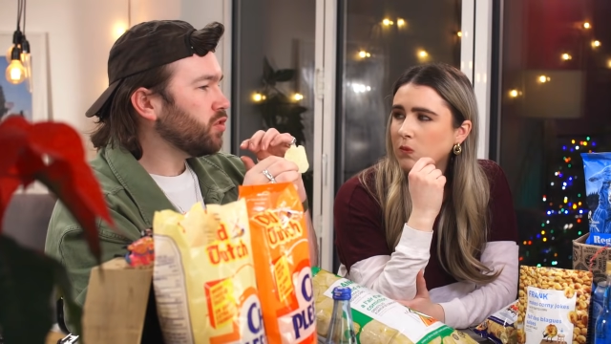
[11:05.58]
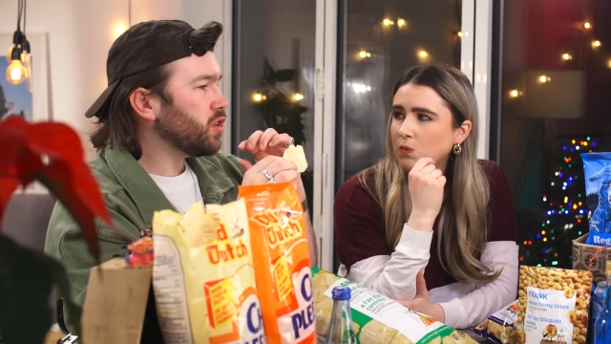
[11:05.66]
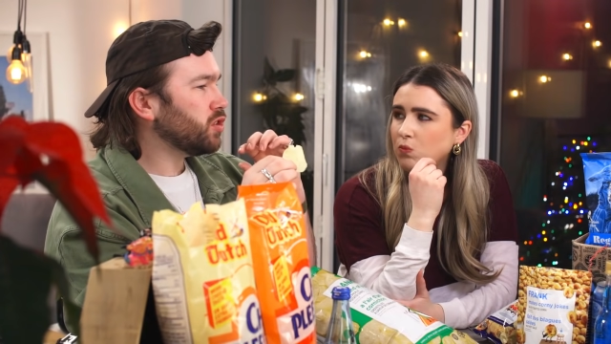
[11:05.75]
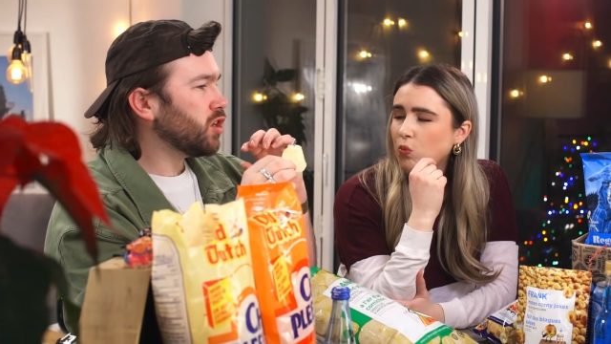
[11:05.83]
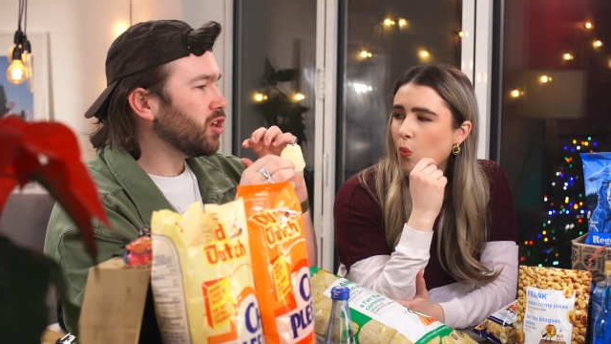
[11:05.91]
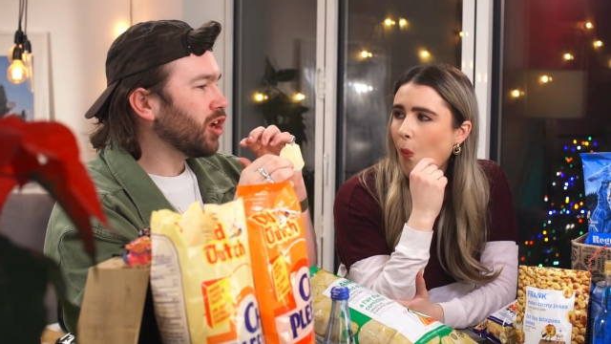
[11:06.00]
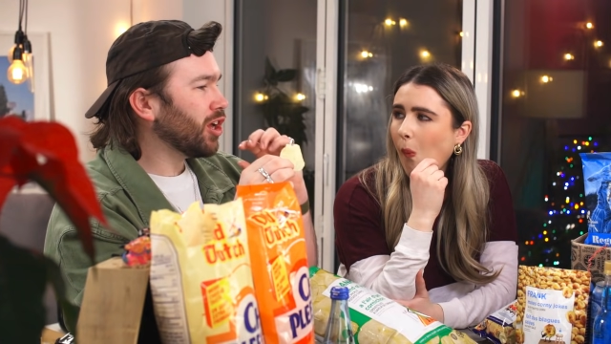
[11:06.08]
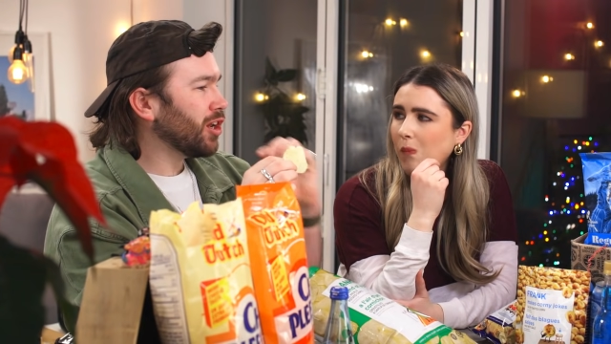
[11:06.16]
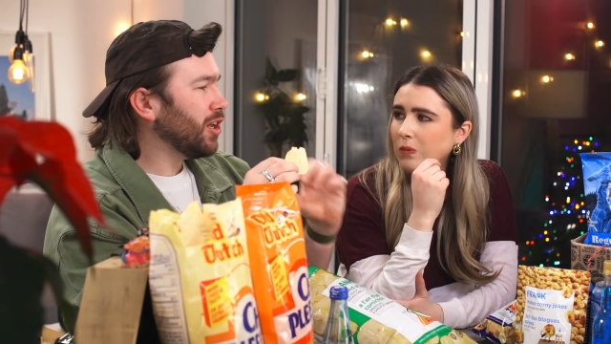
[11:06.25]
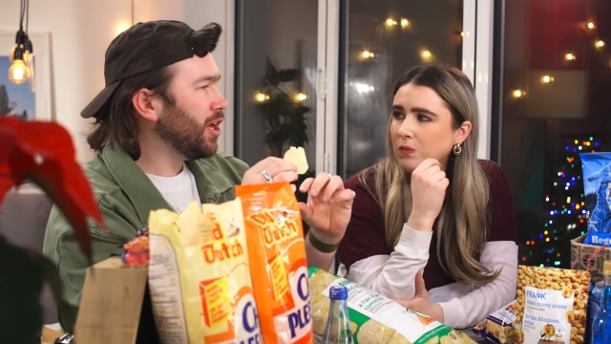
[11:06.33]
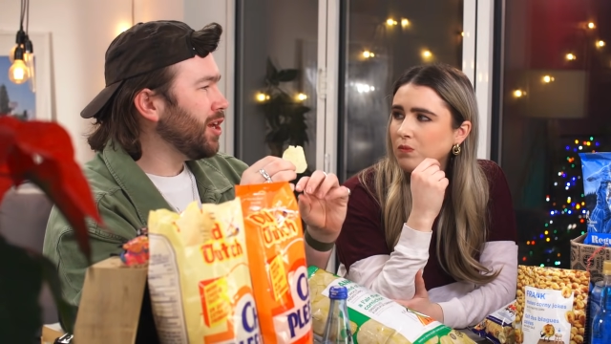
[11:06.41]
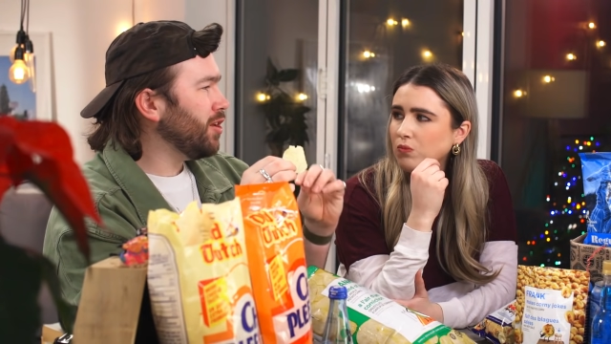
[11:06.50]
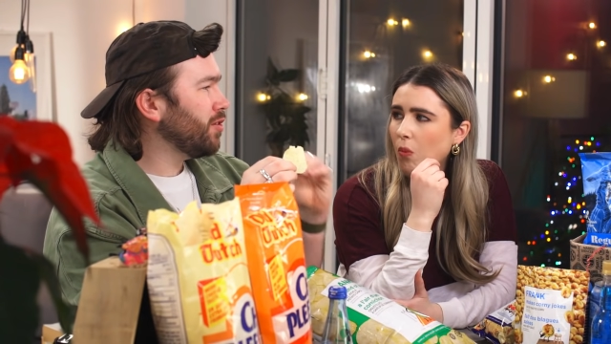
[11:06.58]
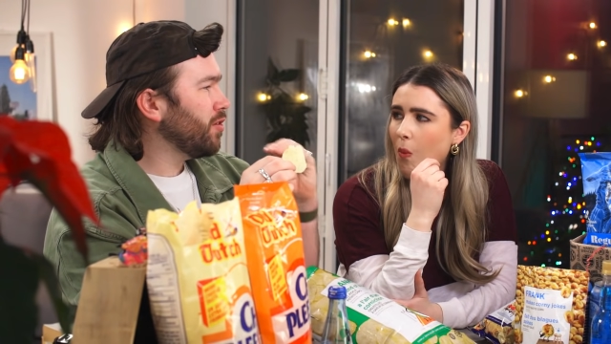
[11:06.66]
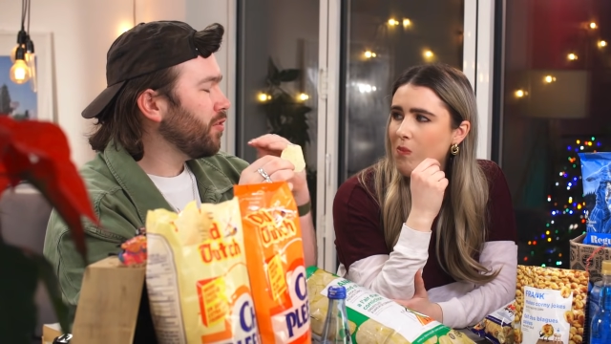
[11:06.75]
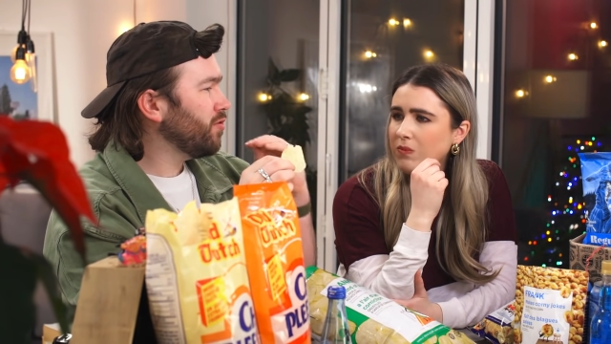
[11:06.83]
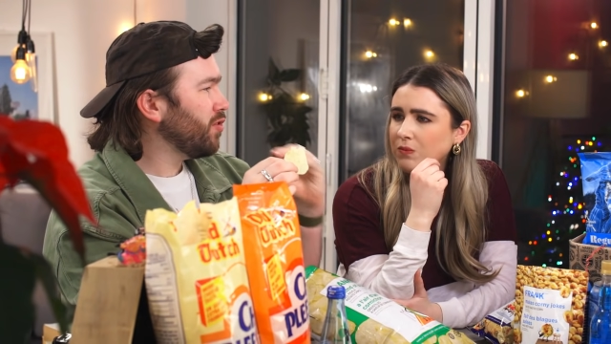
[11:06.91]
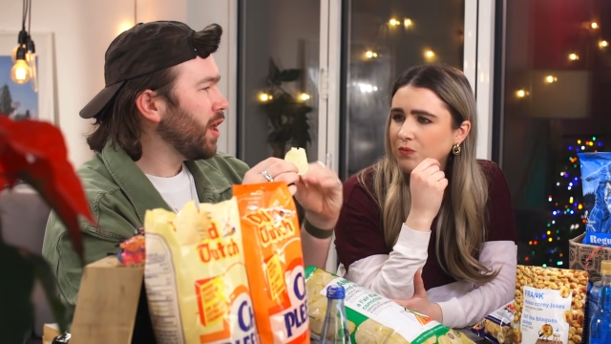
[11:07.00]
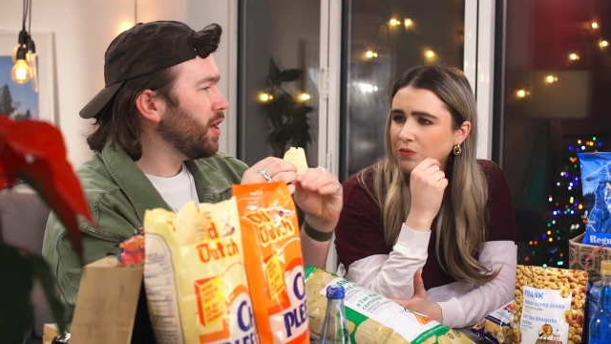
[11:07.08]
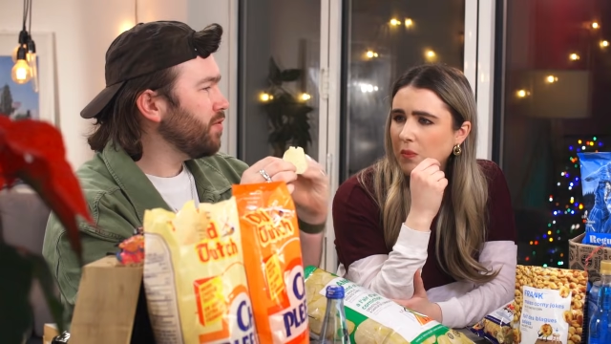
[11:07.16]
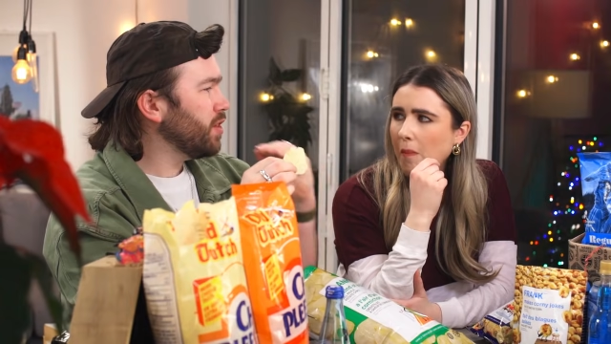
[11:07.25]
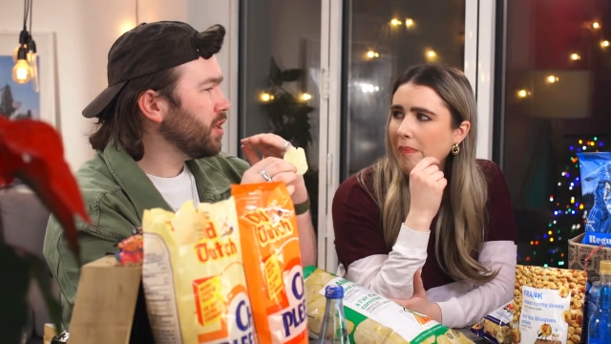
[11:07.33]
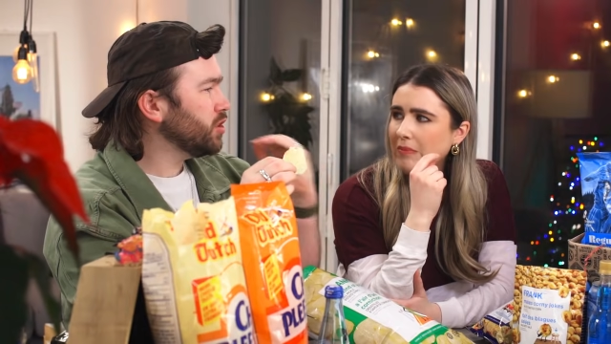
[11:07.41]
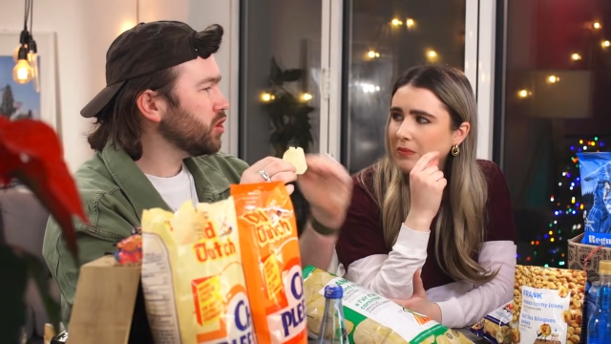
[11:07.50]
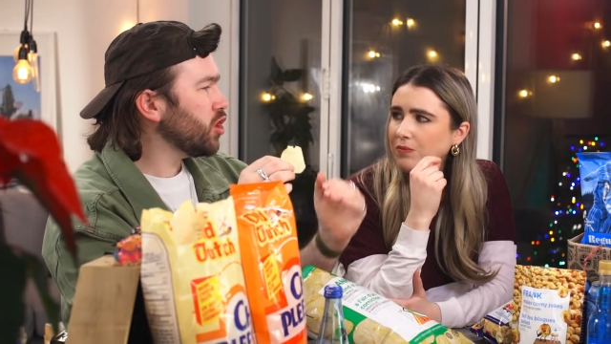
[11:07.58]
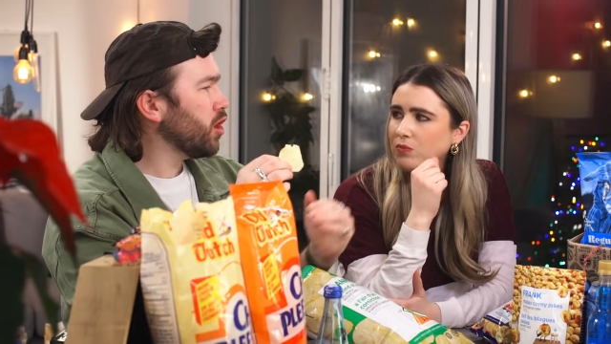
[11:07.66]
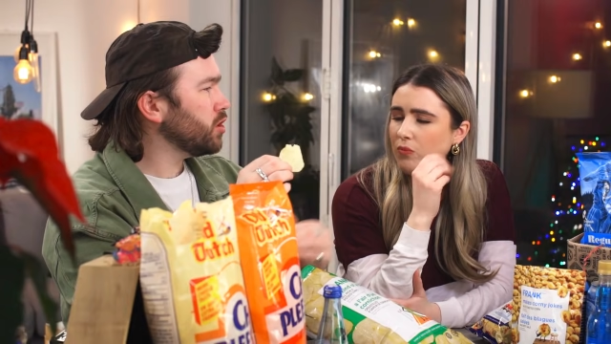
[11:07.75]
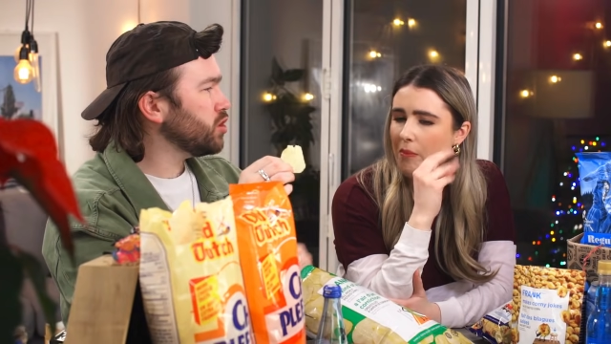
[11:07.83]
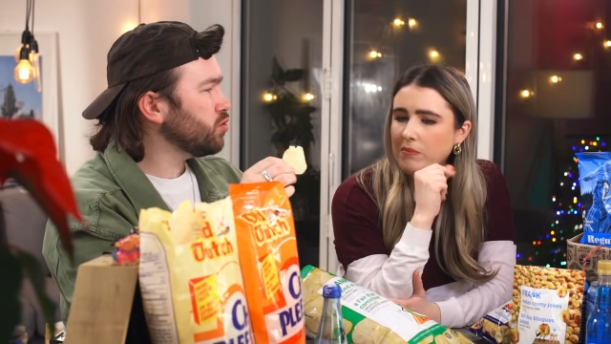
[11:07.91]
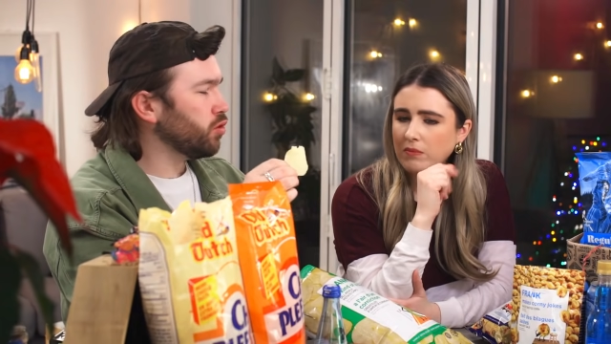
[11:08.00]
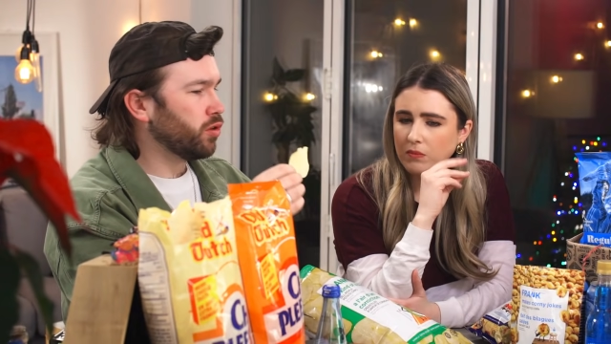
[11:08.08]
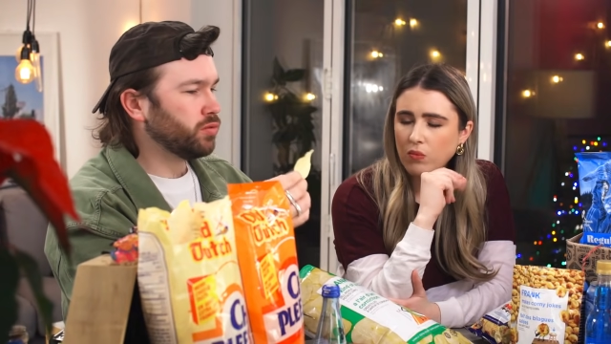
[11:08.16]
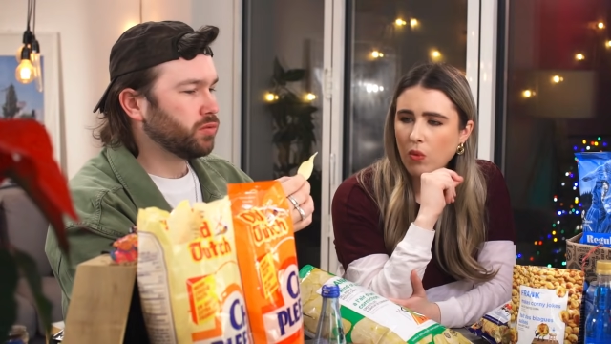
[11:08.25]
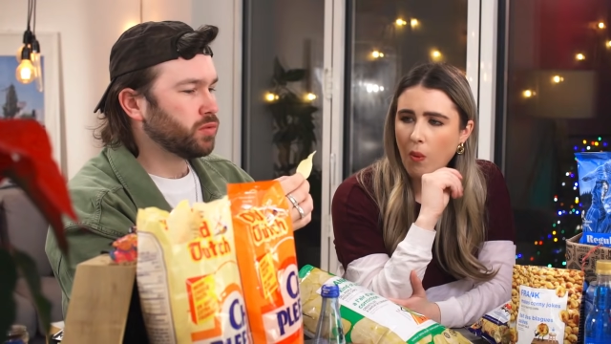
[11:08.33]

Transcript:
Speaker 1: such like a clean flavour that just cuts through.